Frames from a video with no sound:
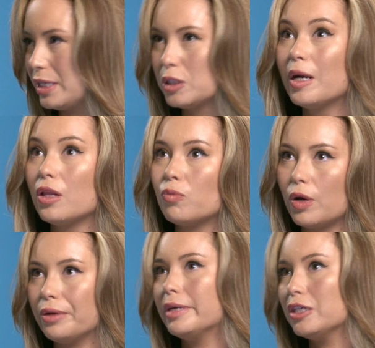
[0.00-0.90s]
It's been
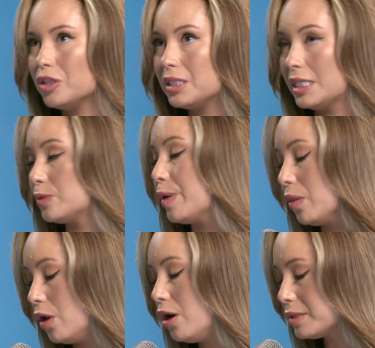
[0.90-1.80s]
I should say it's been a
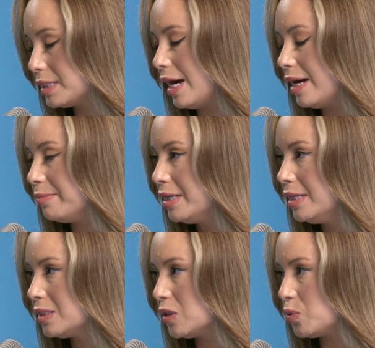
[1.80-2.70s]
long time
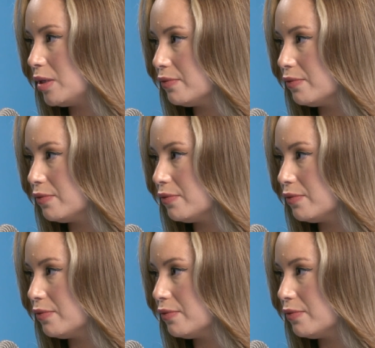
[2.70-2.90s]
since we have